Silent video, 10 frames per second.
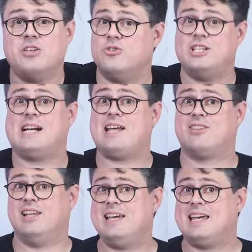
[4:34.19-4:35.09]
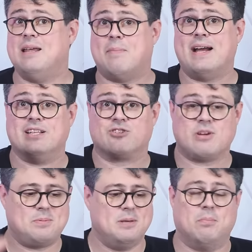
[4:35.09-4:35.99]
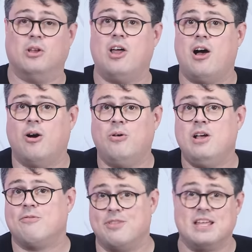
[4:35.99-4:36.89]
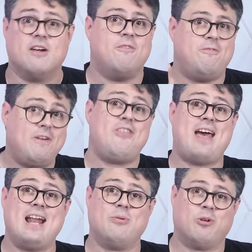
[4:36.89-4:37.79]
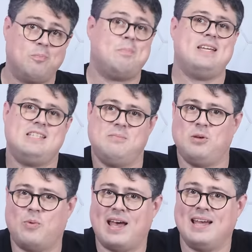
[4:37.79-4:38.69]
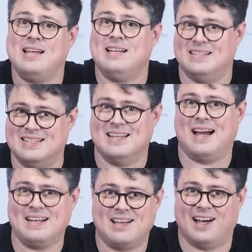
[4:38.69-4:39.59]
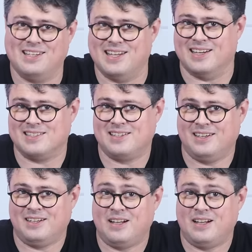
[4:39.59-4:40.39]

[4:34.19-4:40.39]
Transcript: So check out the link in my description below for the 5th annual PCBWay Design Contest.